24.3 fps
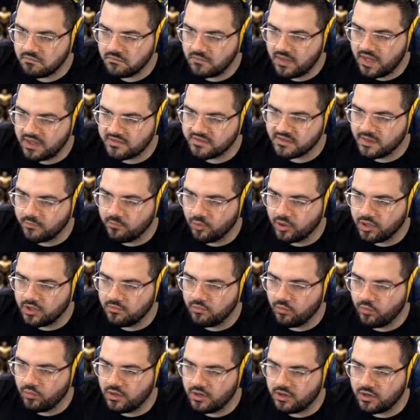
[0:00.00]
Yeah, someone
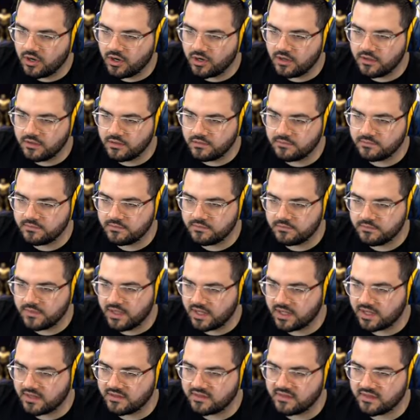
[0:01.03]
wouldn't hurt.
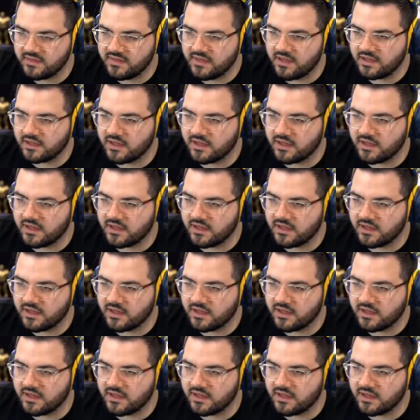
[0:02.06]
I could say that.